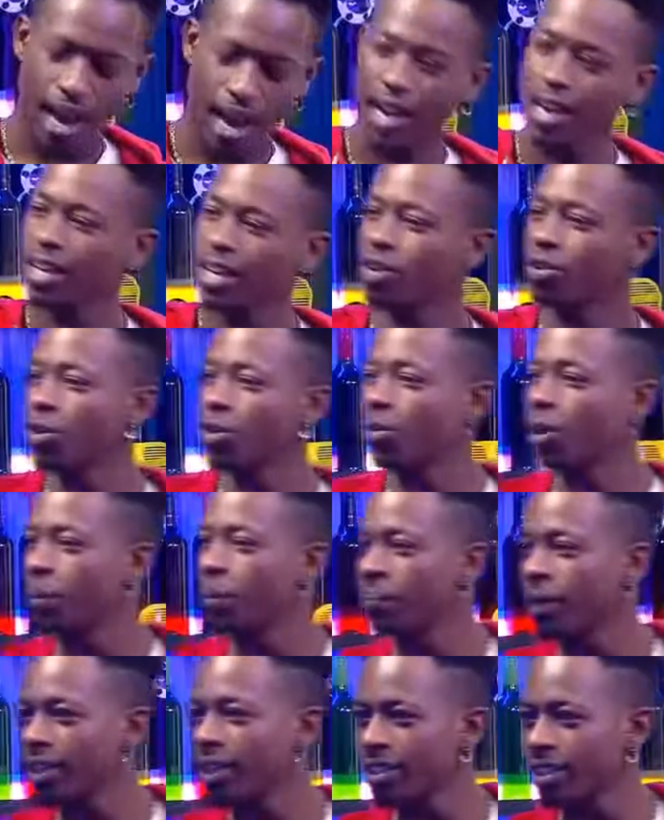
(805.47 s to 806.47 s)
I didn't grow
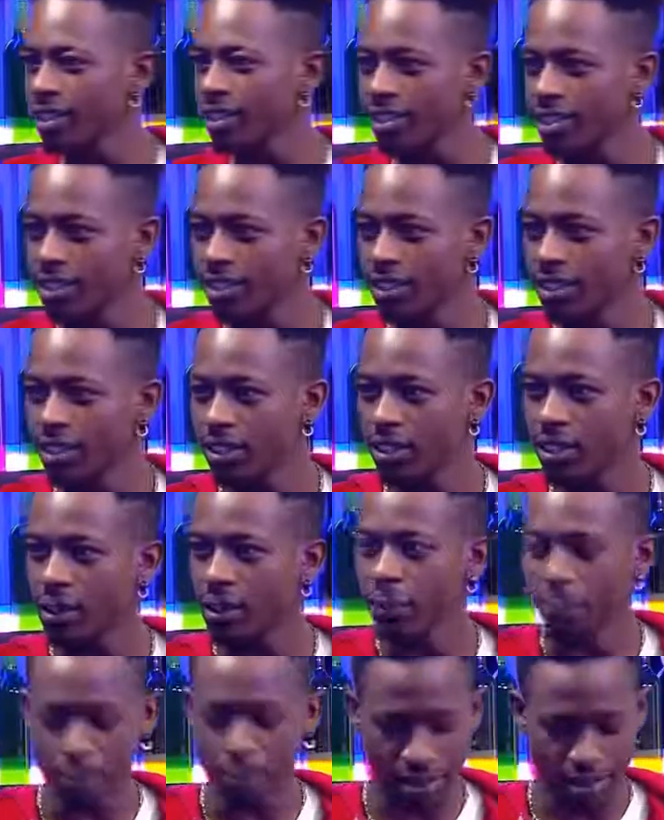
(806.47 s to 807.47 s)
up like this,
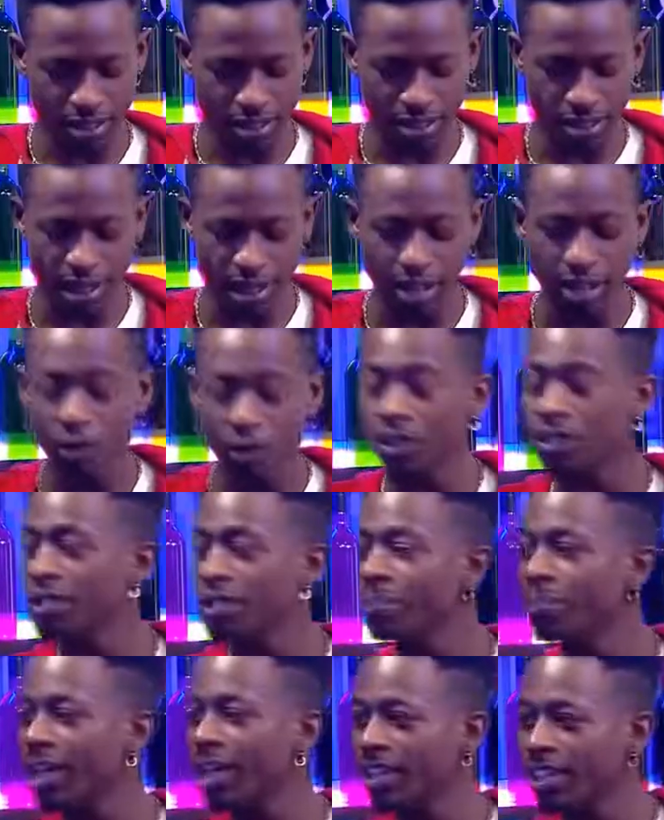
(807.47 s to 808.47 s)
but in order
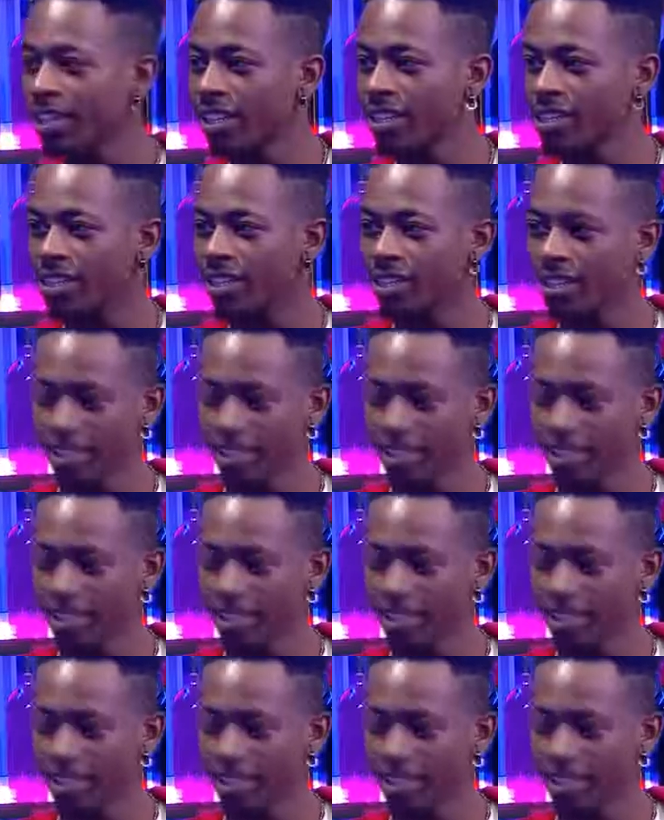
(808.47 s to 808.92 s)
to make it,